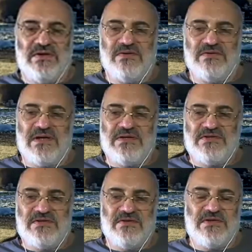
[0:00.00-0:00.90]

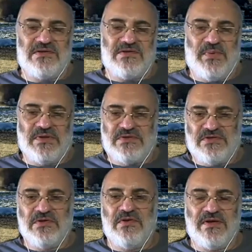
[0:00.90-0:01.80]
touched about
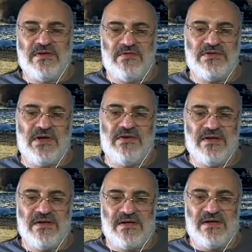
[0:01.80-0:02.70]
two things which I
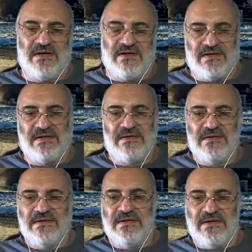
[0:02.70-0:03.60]
think are
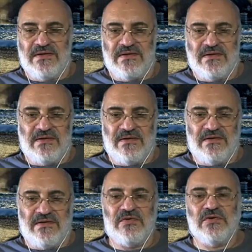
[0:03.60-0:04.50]

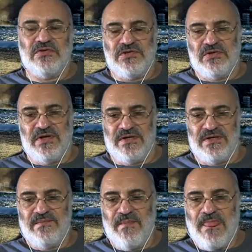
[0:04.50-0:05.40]
crucial here,
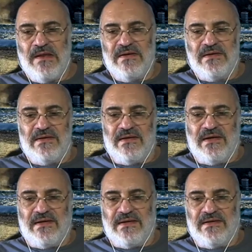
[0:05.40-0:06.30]

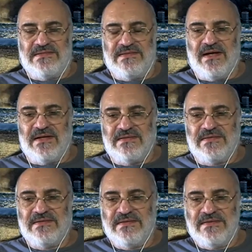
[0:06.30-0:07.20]
is that
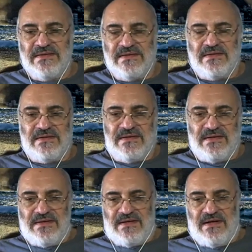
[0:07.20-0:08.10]

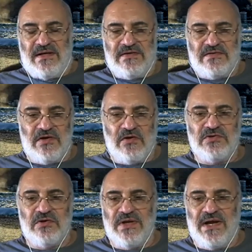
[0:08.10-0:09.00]

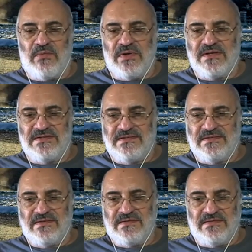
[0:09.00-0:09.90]
social networks
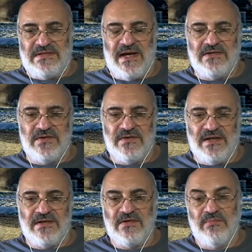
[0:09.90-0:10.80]
tie
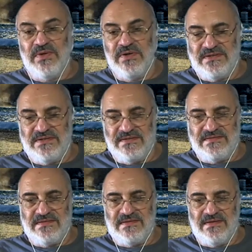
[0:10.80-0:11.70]
together
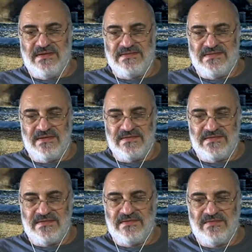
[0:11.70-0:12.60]
communities in a sense,
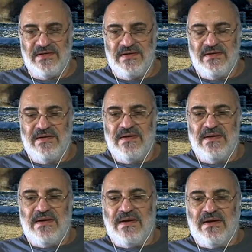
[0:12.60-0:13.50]
right? Mm-hmm.